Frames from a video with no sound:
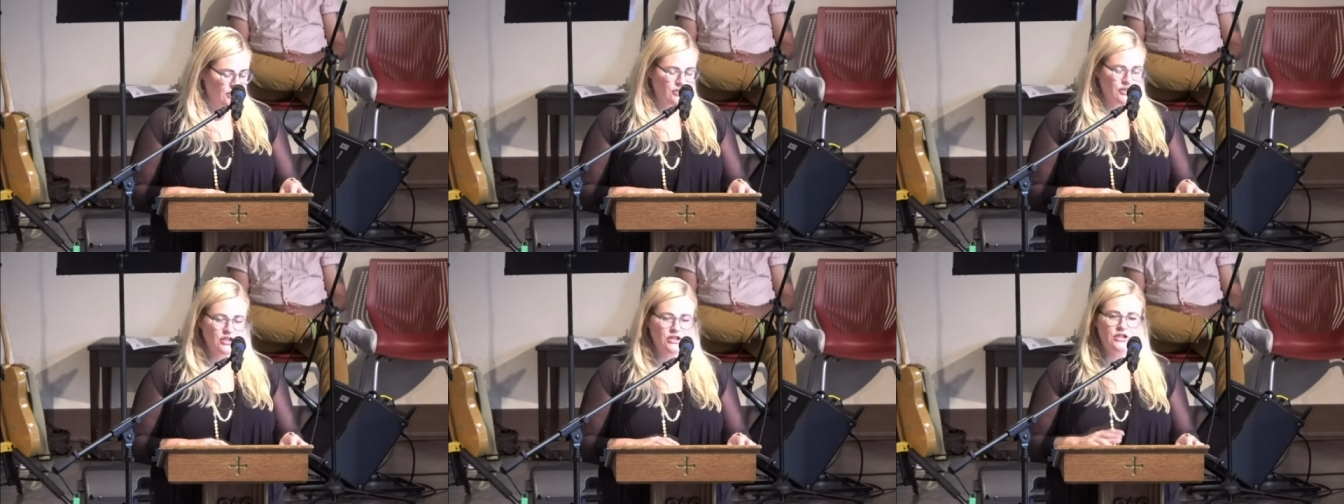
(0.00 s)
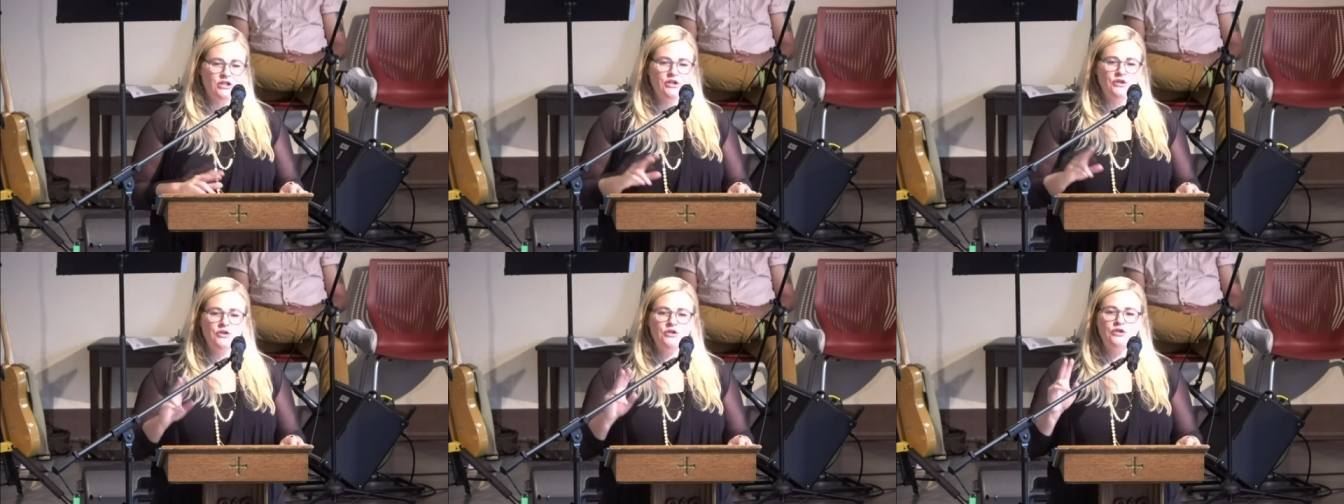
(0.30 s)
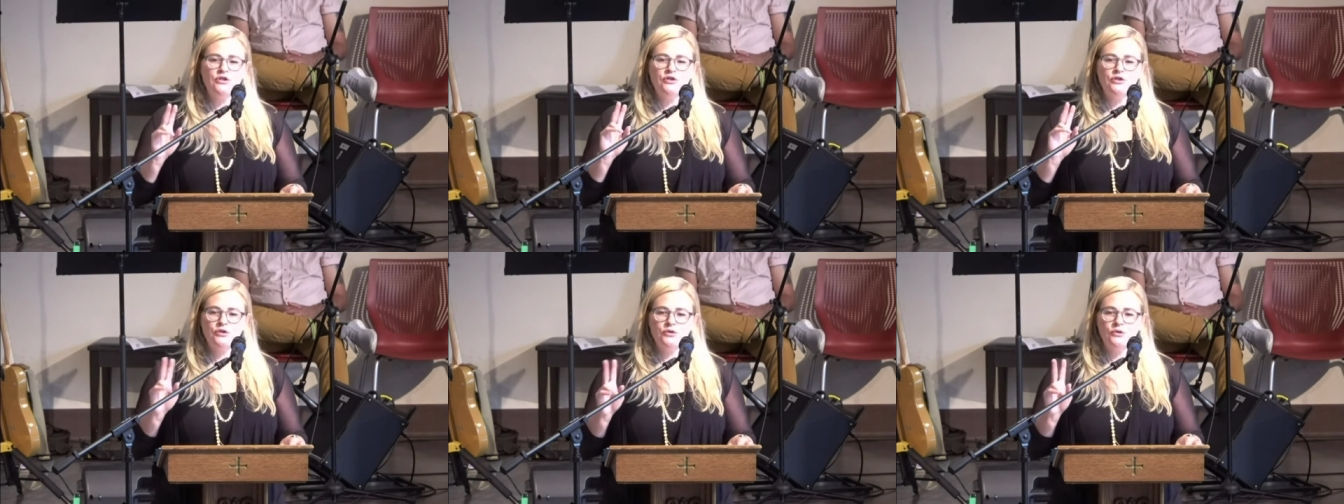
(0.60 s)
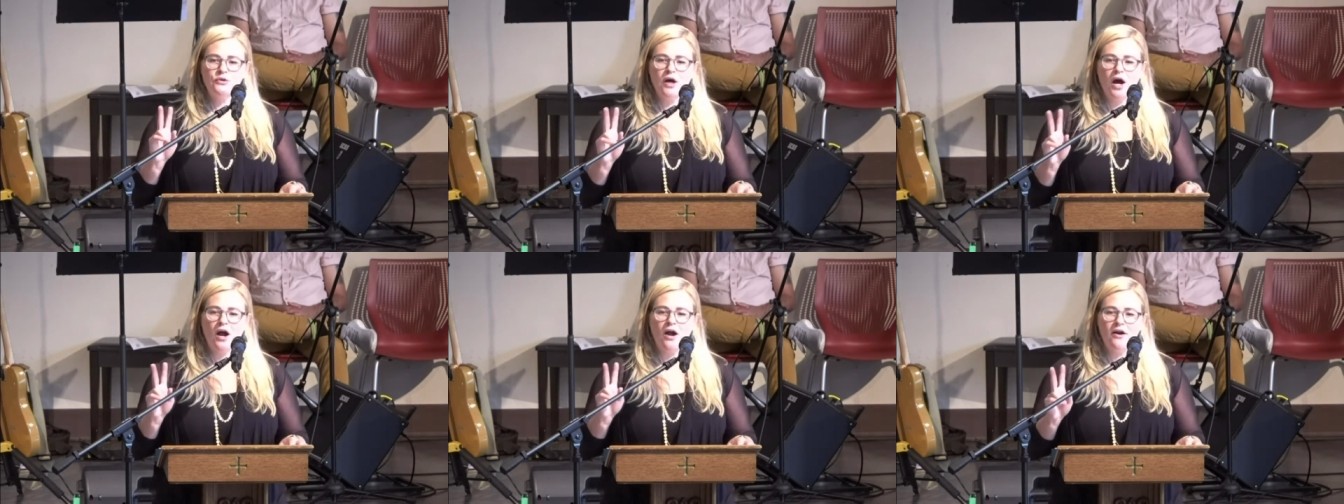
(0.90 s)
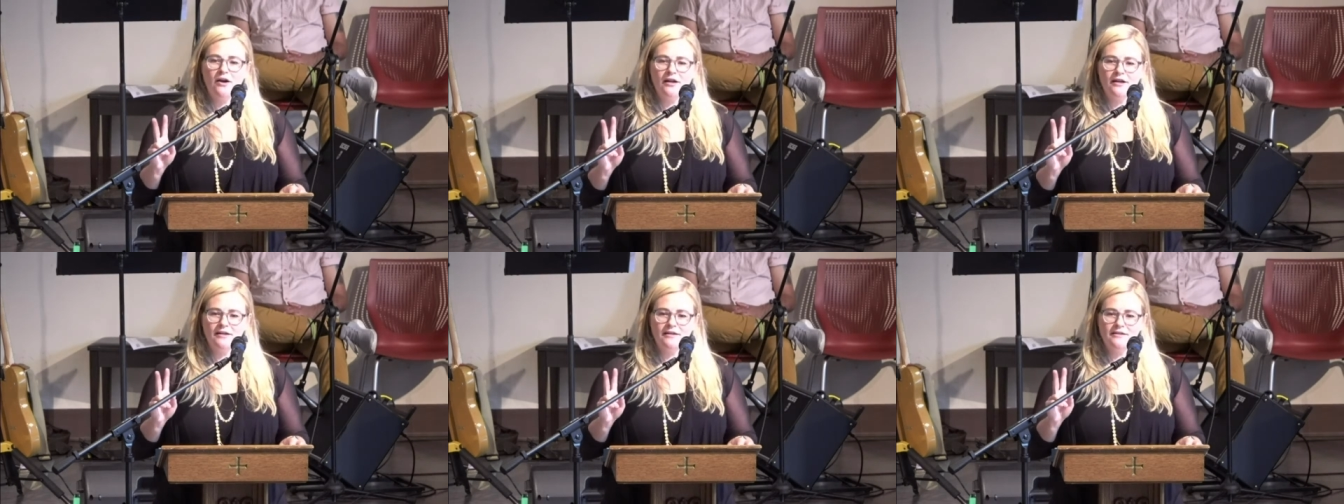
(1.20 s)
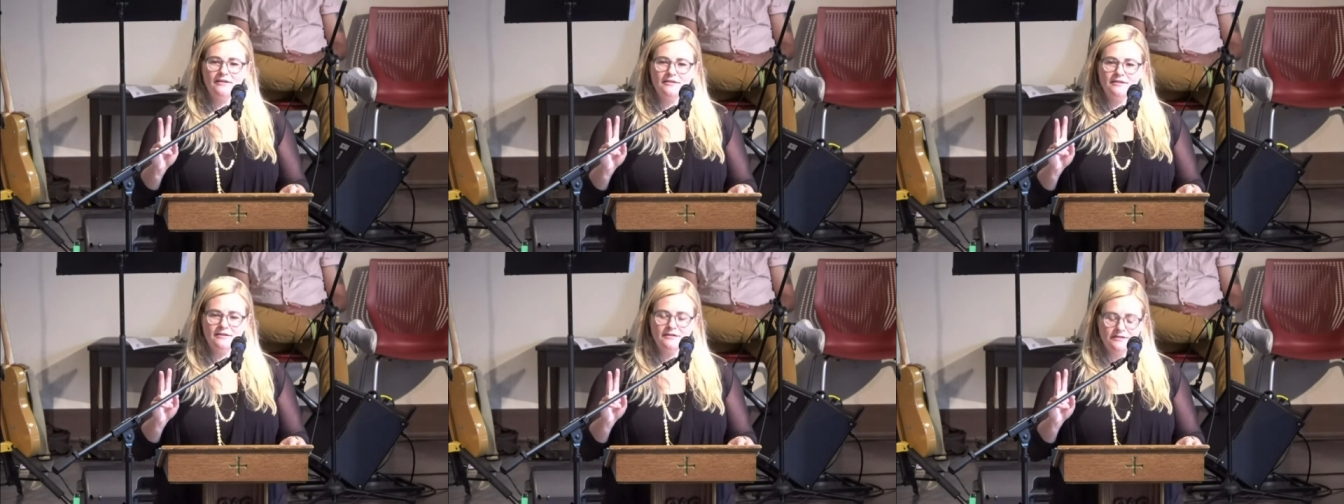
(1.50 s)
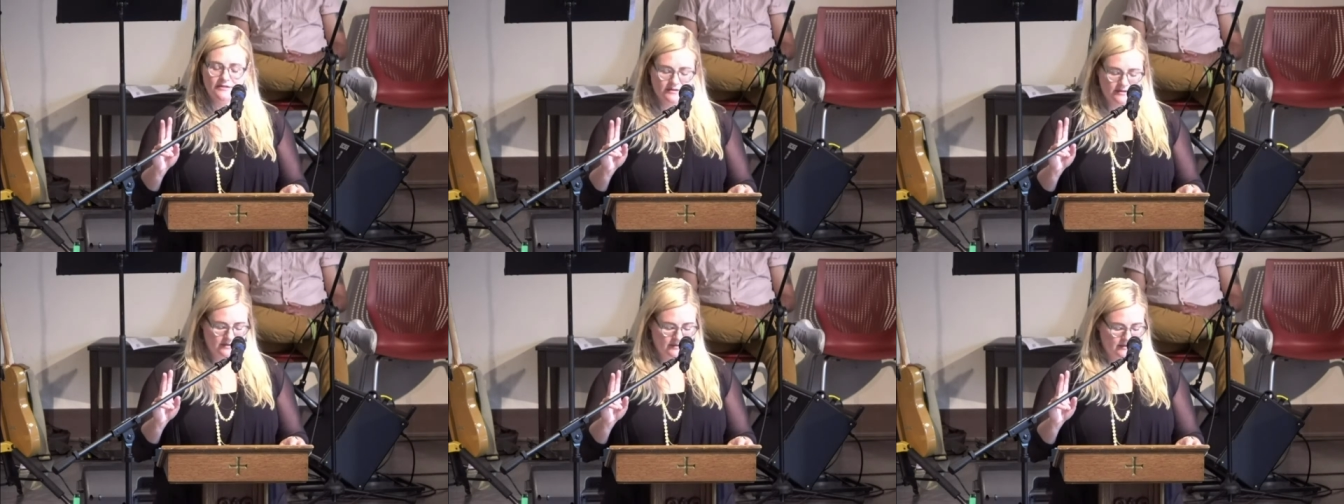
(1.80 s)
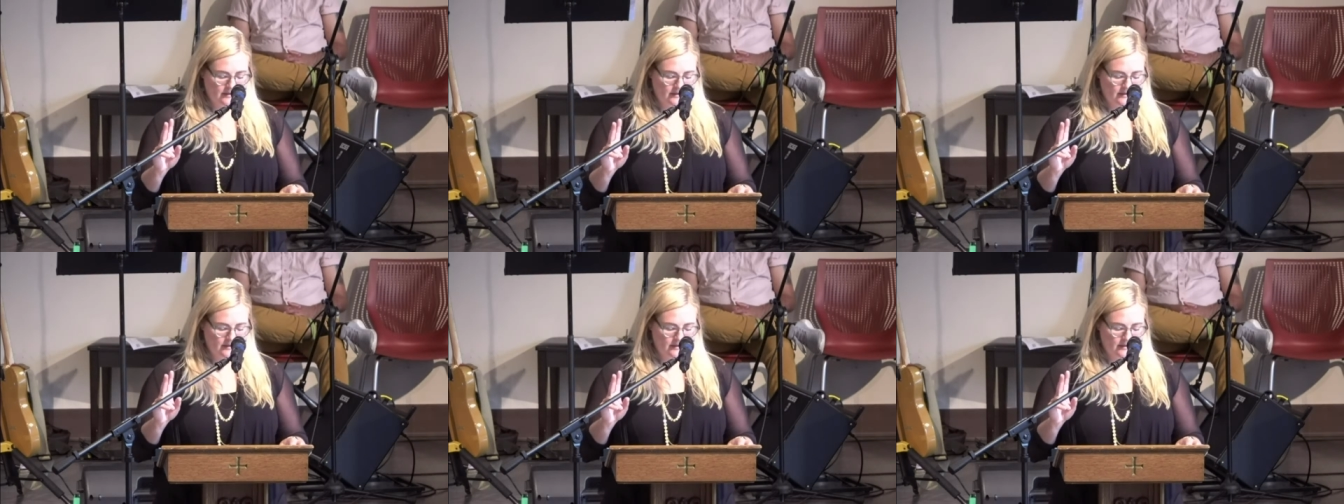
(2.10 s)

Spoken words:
She sees two gardens,